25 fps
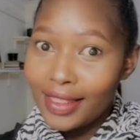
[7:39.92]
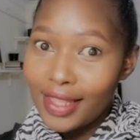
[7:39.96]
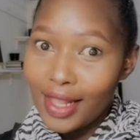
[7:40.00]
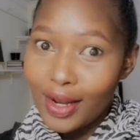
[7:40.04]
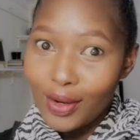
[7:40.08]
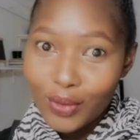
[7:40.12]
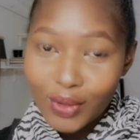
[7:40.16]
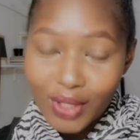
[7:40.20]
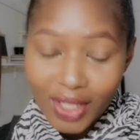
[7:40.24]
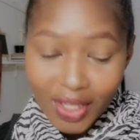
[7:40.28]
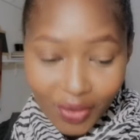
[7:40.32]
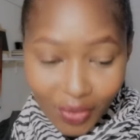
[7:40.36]

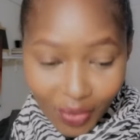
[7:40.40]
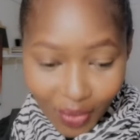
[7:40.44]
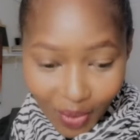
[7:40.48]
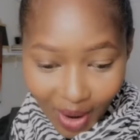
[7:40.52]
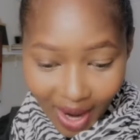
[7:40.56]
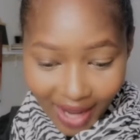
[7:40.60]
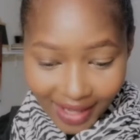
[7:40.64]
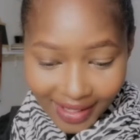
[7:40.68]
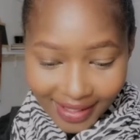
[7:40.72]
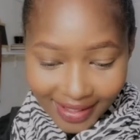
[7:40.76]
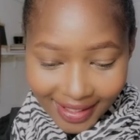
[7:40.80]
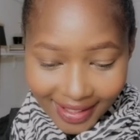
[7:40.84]
they're looking
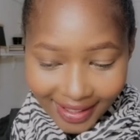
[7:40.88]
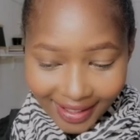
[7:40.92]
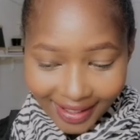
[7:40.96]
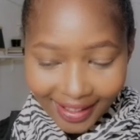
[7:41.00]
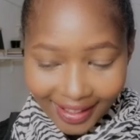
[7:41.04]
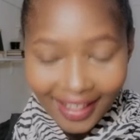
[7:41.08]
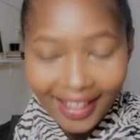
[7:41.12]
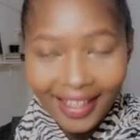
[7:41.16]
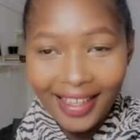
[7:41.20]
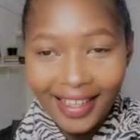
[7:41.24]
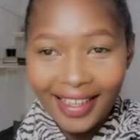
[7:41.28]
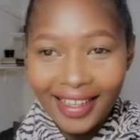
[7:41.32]

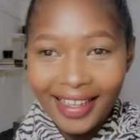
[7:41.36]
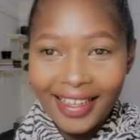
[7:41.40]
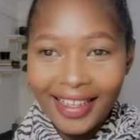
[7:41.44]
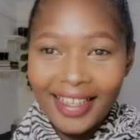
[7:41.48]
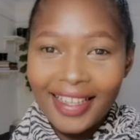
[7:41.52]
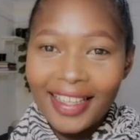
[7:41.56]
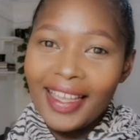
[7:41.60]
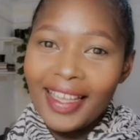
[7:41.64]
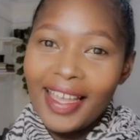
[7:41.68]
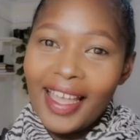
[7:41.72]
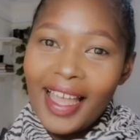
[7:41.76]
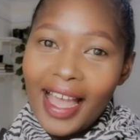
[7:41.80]
crusty.
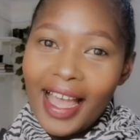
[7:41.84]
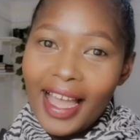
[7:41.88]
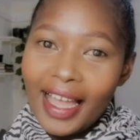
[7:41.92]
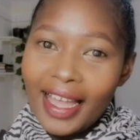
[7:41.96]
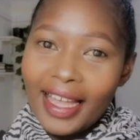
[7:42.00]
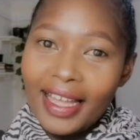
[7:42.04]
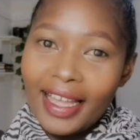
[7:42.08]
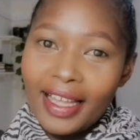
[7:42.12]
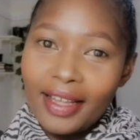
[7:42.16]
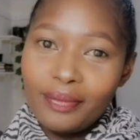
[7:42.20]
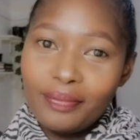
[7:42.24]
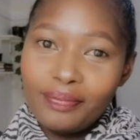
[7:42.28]

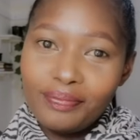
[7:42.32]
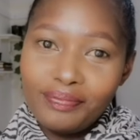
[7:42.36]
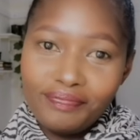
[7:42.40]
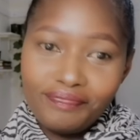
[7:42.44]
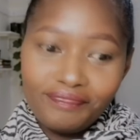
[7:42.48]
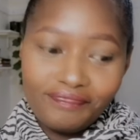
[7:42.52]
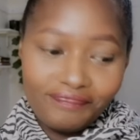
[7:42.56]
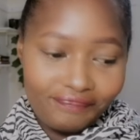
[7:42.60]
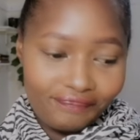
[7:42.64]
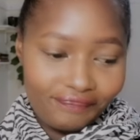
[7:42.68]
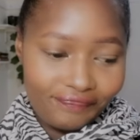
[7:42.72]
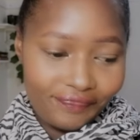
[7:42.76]

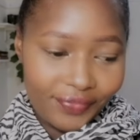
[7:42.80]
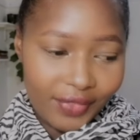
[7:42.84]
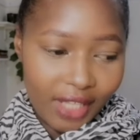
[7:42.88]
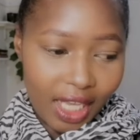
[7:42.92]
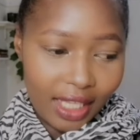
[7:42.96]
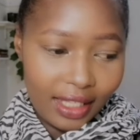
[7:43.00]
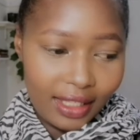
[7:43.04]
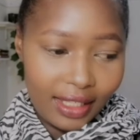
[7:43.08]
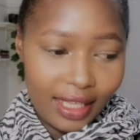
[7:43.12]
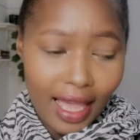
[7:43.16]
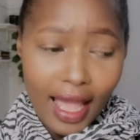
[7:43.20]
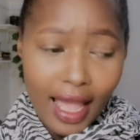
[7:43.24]

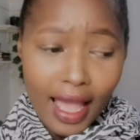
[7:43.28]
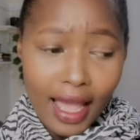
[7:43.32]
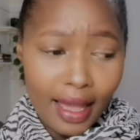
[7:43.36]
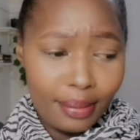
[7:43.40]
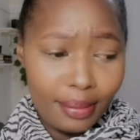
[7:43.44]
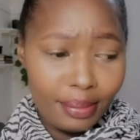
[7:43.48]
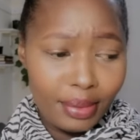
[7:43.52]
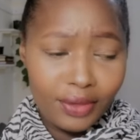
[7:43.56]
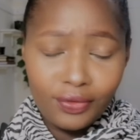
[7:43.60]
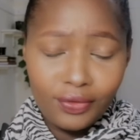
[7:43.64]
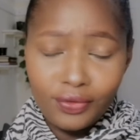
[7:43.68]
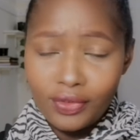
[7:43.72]
Yeah,
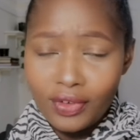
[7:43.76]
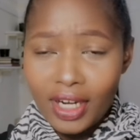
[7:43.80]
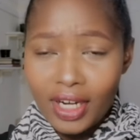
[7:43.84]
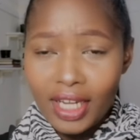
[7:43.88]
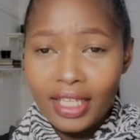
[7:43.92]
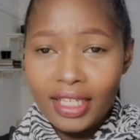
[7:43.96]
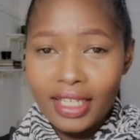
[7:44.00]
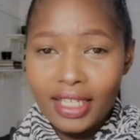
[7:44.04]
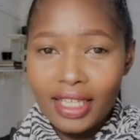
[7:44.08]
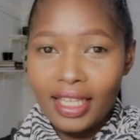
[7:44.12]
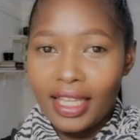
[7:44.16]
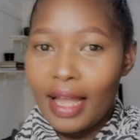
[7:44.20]
happy
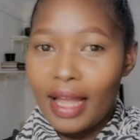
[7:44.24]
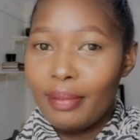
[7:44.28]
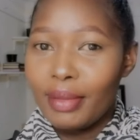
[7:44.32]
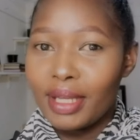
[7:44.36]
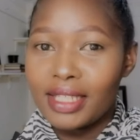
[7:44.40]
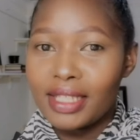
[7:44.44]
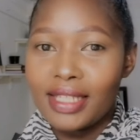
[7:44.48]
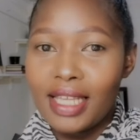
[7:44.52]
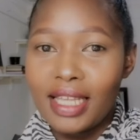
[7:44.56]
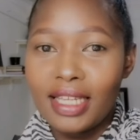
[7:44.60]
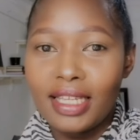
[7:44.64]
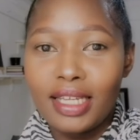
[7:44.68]
Friday. I'm
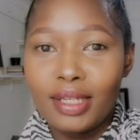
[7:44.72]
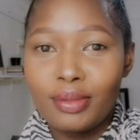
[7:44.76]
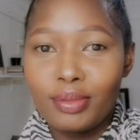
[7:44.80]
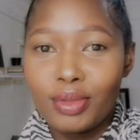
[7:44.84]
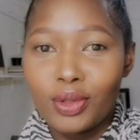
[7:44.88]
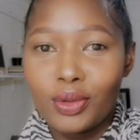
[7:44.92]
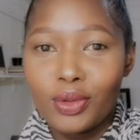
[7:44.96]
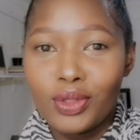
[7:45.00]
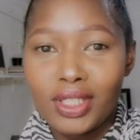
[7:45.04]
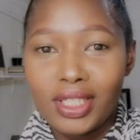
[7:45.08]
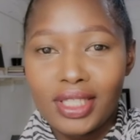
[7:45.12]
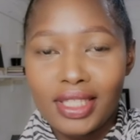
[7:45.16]
excited
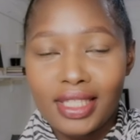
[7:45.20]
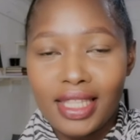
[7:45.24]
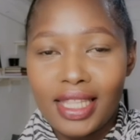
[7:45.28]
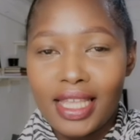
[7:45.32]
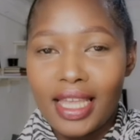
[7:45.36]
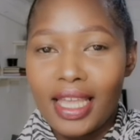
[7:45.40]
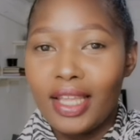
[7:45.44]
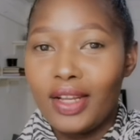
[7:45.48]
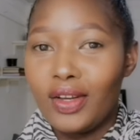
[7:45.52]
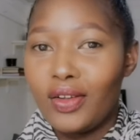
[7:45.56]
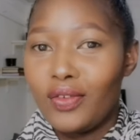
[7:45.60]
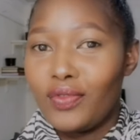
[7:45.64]
because it's
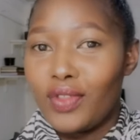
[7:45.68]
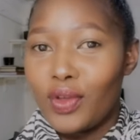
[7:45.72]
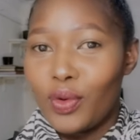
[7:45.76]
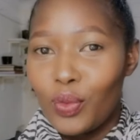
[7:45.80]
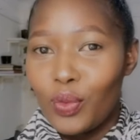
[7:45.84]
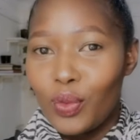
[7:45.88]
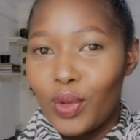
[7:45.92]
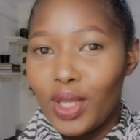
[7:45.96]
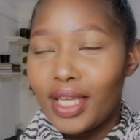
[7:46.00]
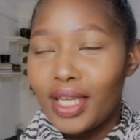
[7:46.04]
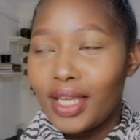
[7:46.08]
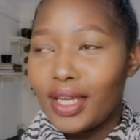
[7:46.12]
the end of
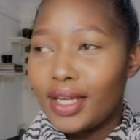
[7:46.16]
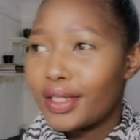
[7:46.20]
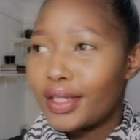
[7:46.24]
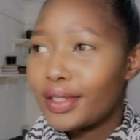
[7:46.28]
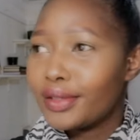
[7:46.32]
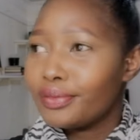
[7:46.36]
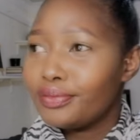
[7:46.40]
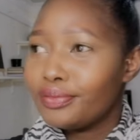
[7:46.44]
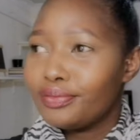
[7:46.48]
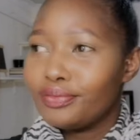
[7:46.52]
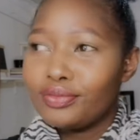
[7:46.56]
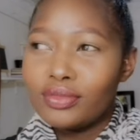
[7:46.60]
the week.
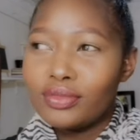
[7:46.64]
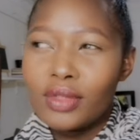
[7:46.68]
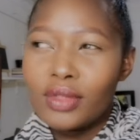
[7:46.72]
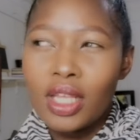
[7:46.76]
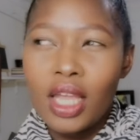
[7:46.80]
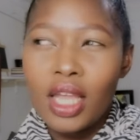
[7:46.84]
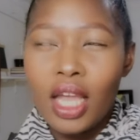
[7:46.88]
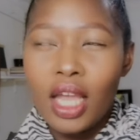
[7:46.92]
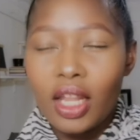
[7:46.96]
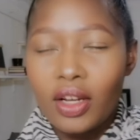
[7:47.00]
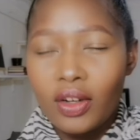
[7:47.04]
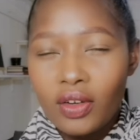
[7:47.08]

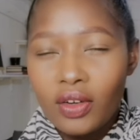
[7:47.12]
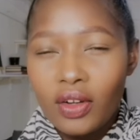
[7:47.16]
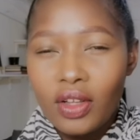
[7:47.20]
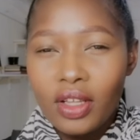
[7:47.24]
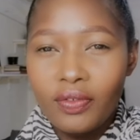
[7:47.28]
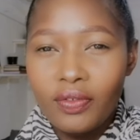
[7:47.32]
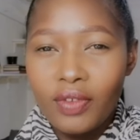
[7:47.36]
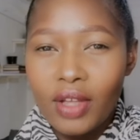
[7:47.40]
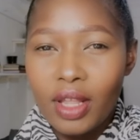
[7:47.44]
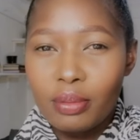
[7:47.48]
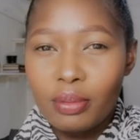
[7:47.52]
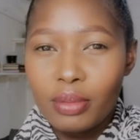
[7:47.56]
I don't know
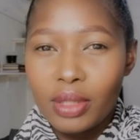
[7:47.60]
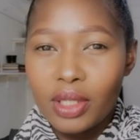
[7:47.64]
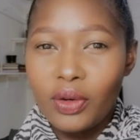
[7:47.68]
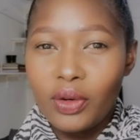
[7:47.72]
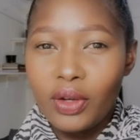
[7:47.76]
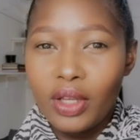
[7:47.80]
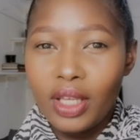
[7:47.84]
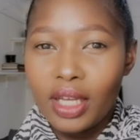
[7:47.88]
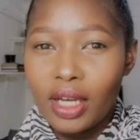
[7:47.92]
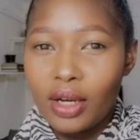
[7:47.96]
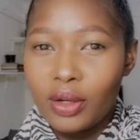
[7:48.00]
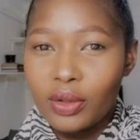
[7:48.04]
if I'll be
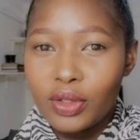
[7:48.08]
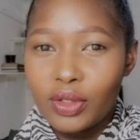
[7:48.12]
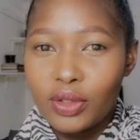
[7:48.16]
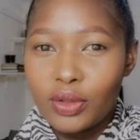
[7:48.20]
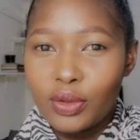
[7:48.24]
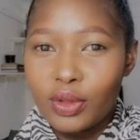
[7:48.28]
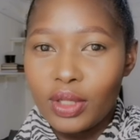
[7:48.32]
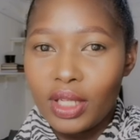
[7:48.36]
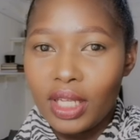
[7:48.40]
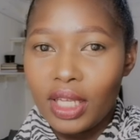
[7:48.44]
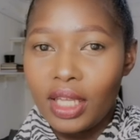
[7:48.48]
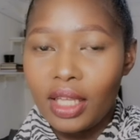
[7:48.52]
going out
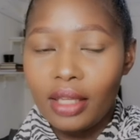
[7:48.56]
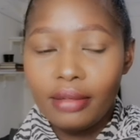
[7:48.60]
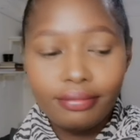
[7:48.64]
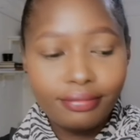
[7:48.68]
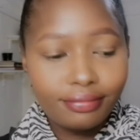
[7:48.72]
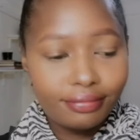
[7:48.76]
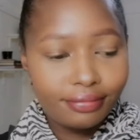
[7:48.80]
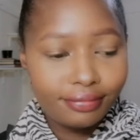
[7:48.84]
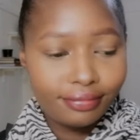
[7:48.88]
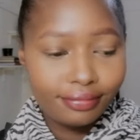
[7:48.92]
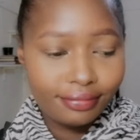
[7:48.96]
today,